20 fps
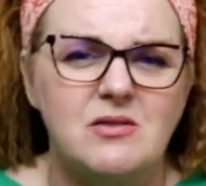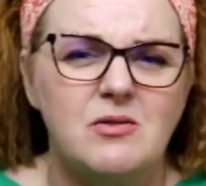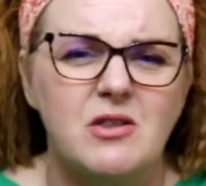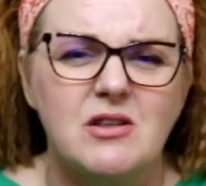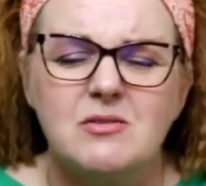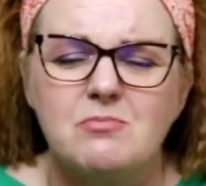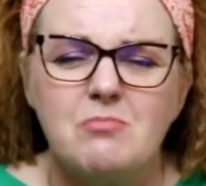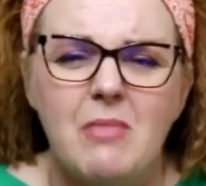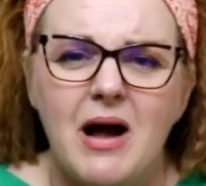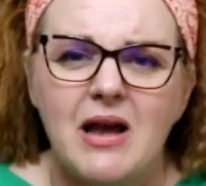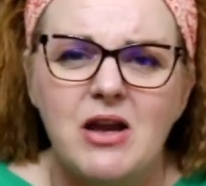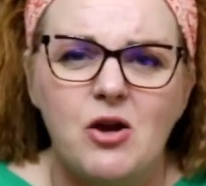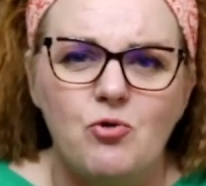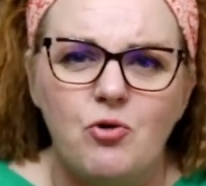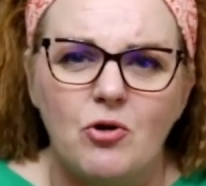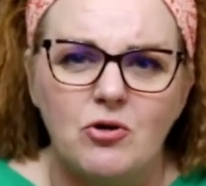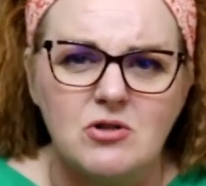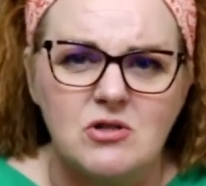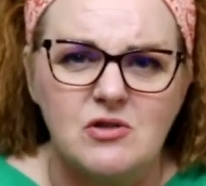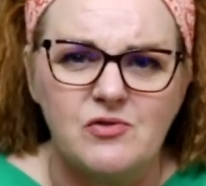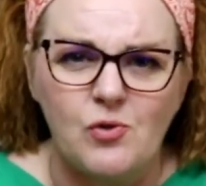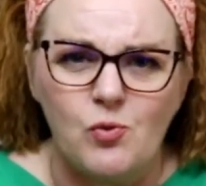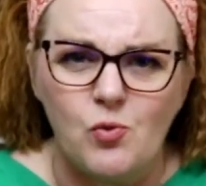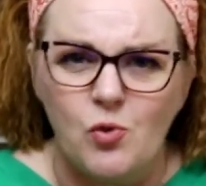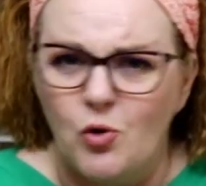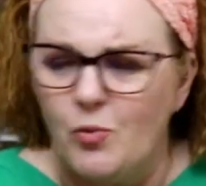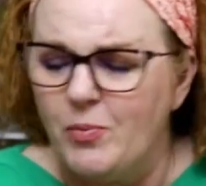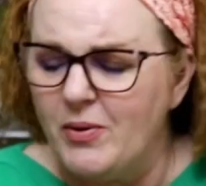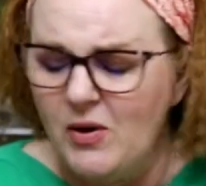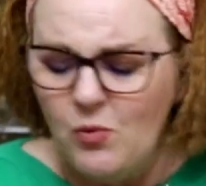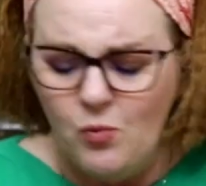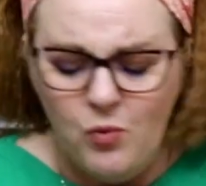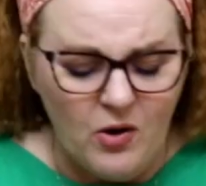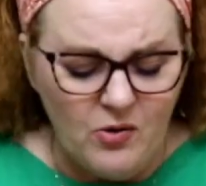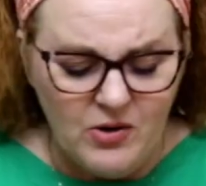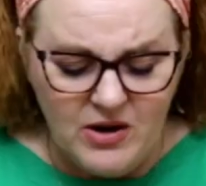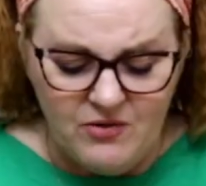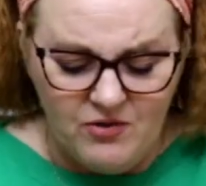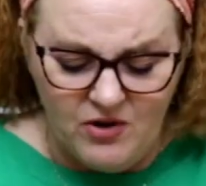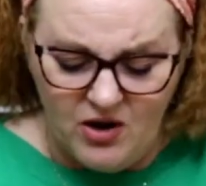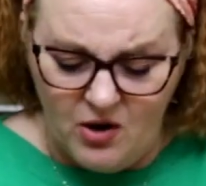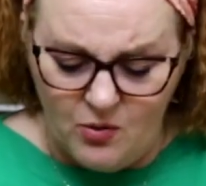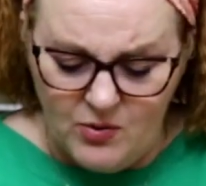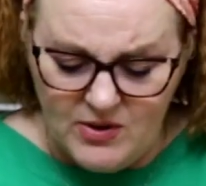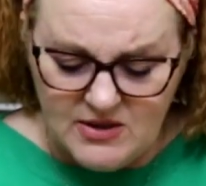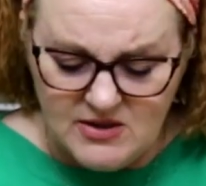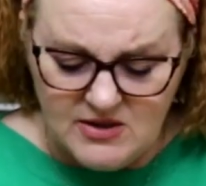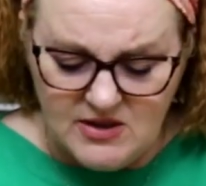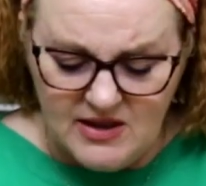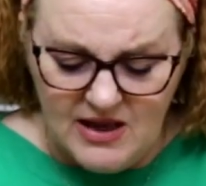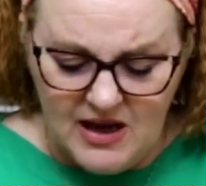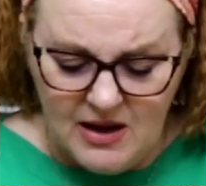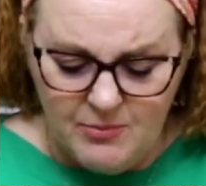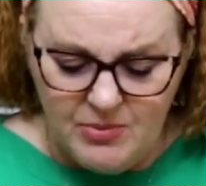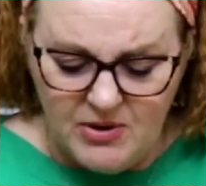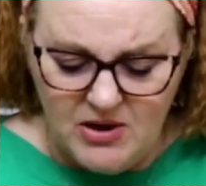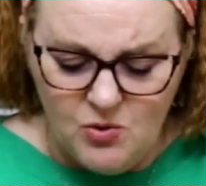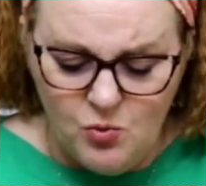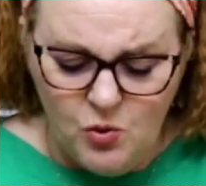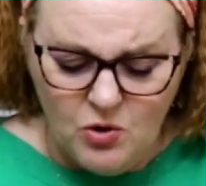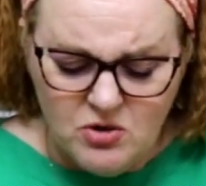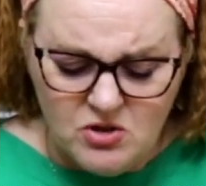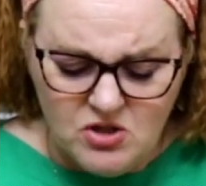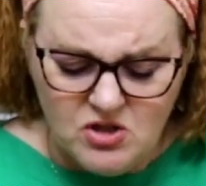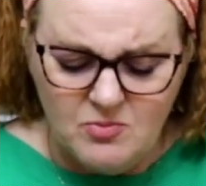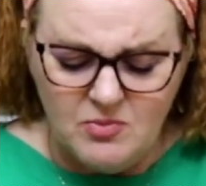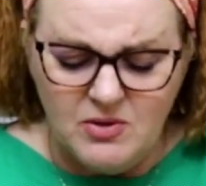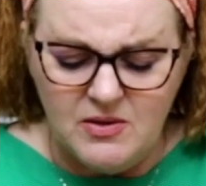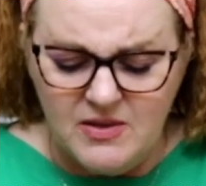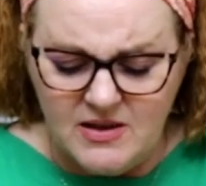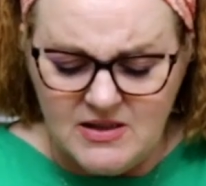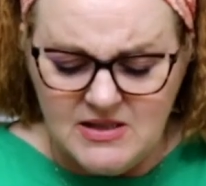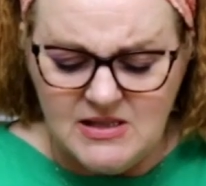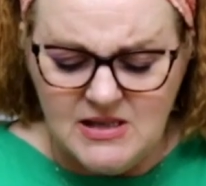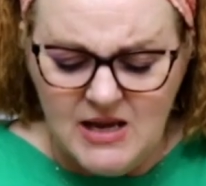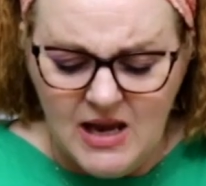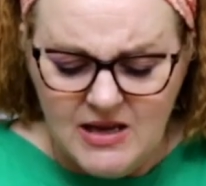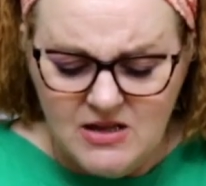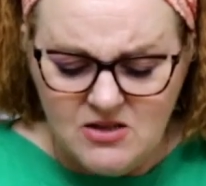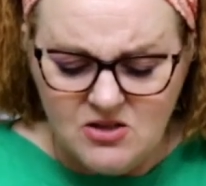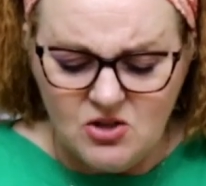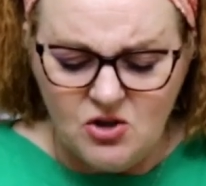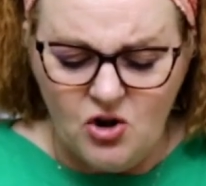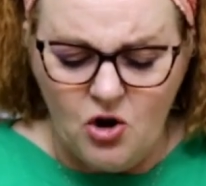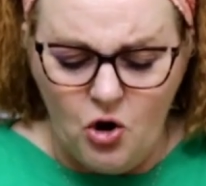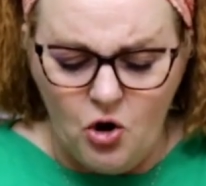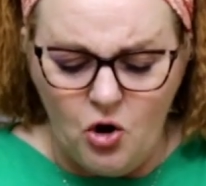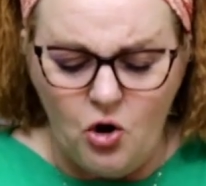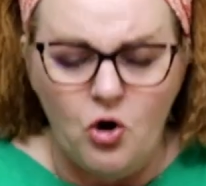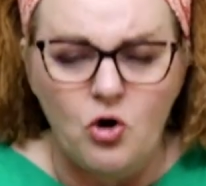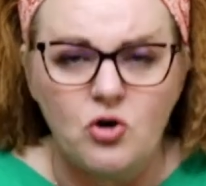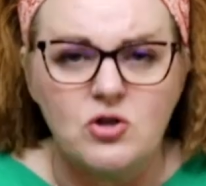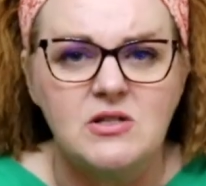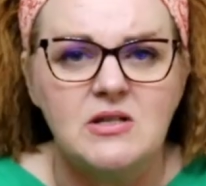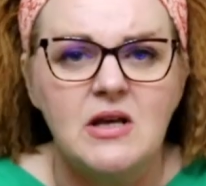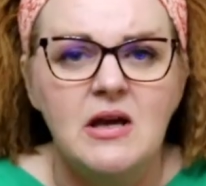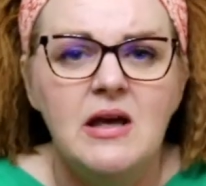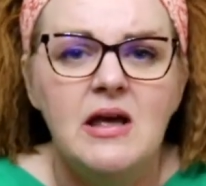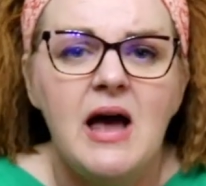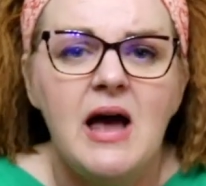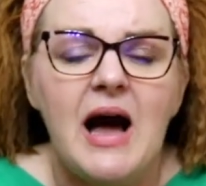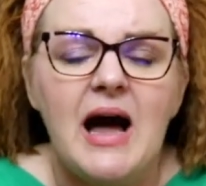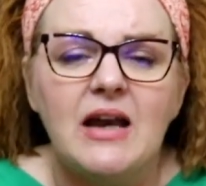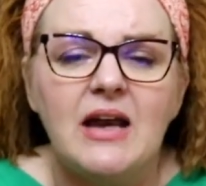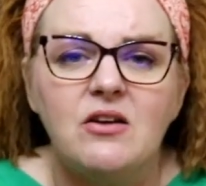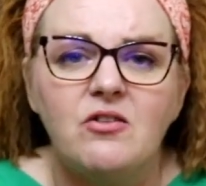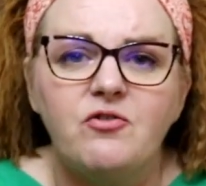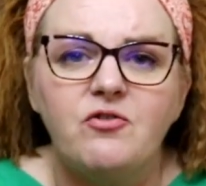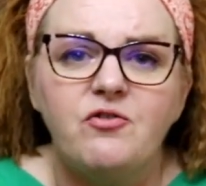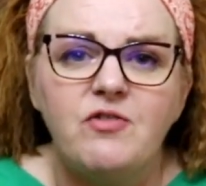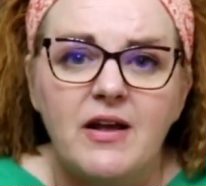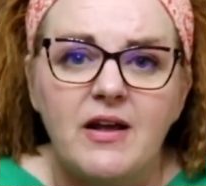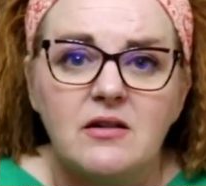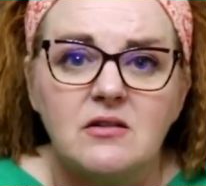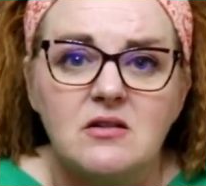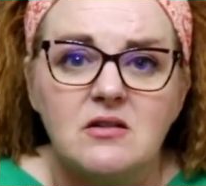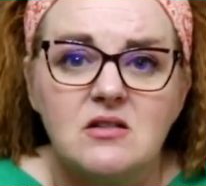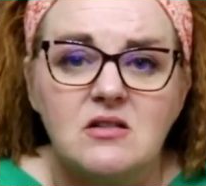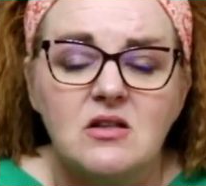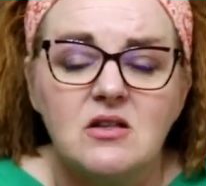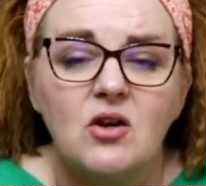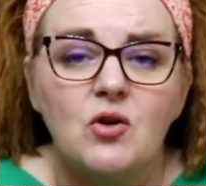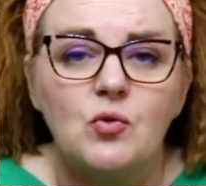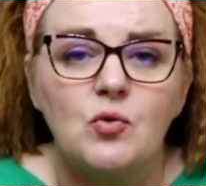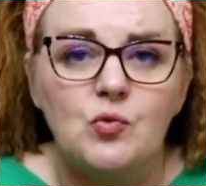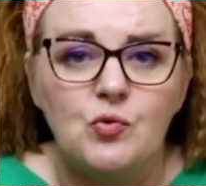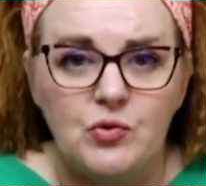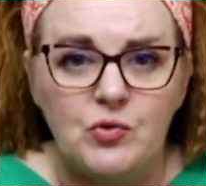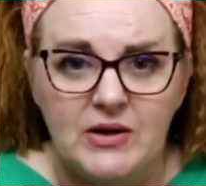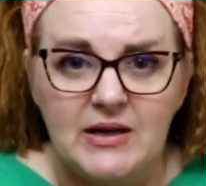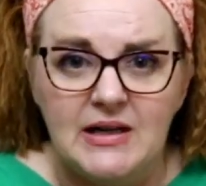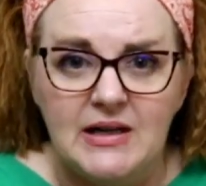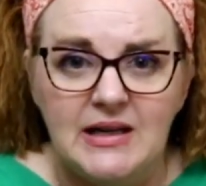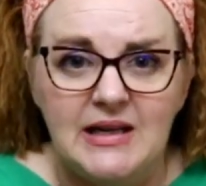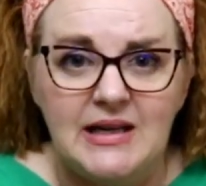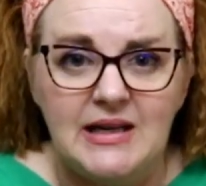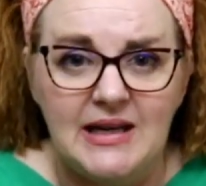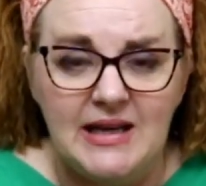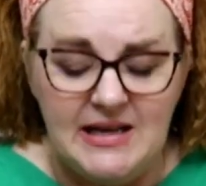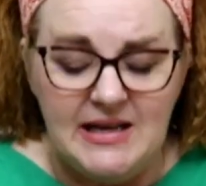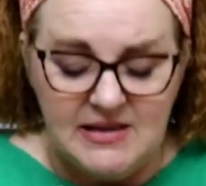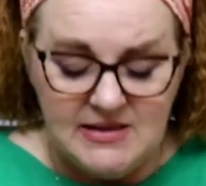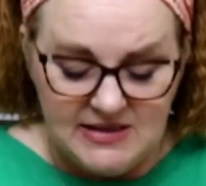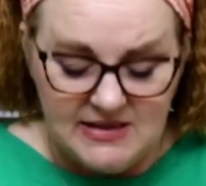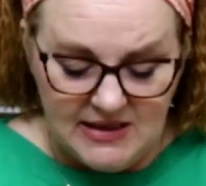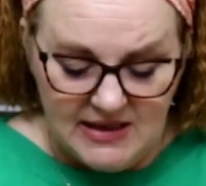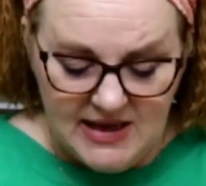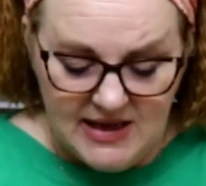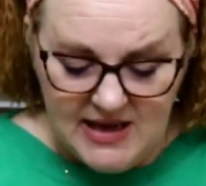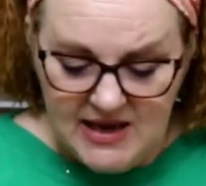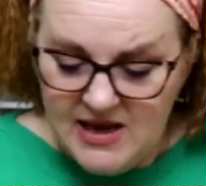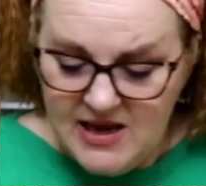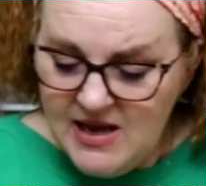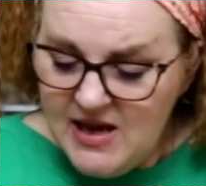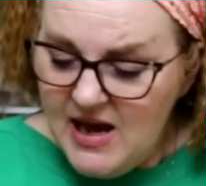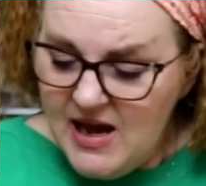There's microns for wool, but I won't even go into that. But you want something that's nice and coarse and felt really easily.